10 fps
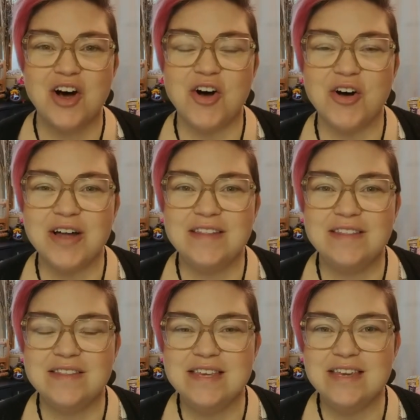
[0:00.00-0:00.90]

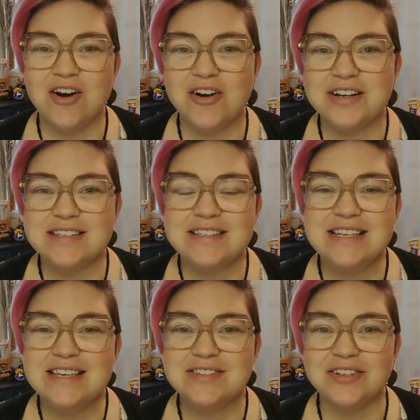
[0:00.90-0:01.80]
on the artist's
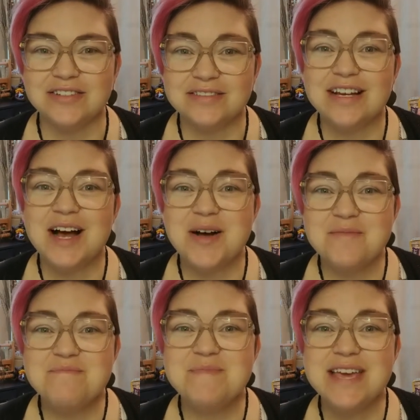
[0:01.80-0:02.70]
easel.
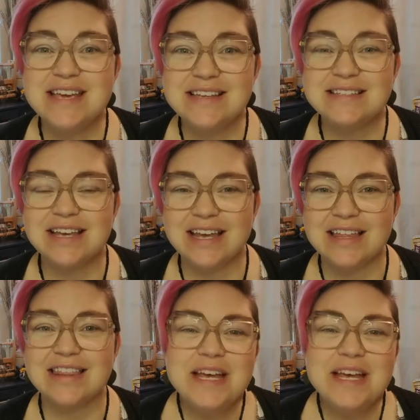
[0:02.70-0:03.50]
Amazing.